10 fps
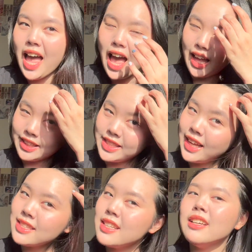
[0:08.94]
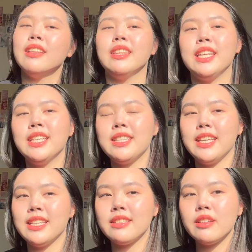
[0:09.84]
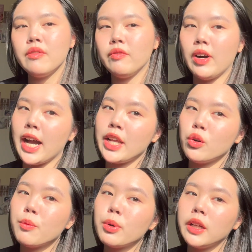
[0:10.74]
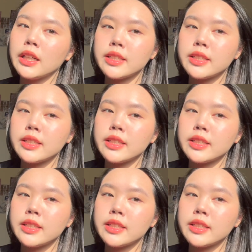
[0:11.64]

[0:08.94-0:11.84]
And yes, this is the final product.